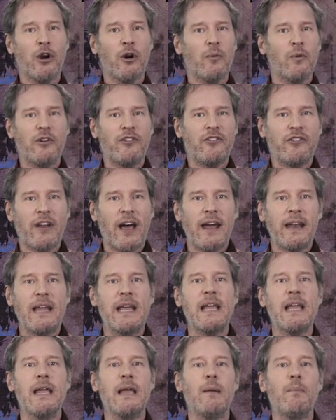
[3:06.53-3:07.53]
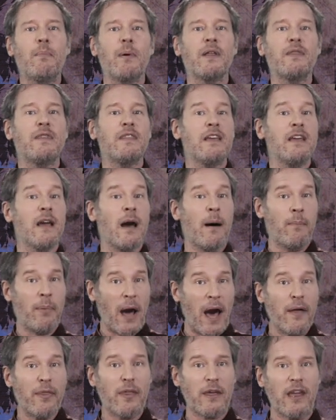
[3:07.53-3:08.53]
which not he but the
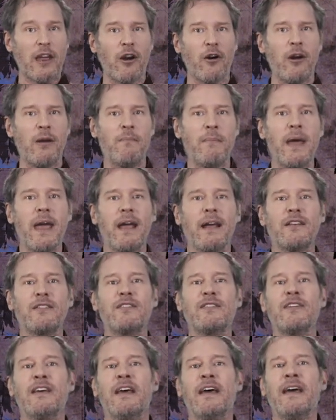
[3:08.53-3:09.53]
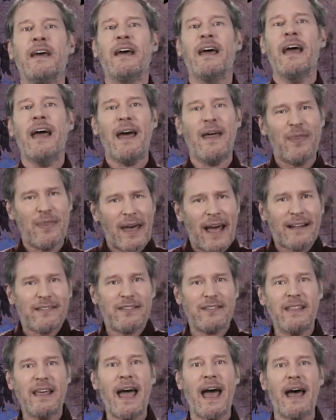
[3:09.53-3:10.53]
apothecary makes, and
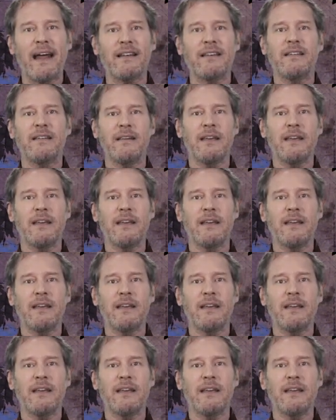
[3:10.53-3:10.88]
that's that.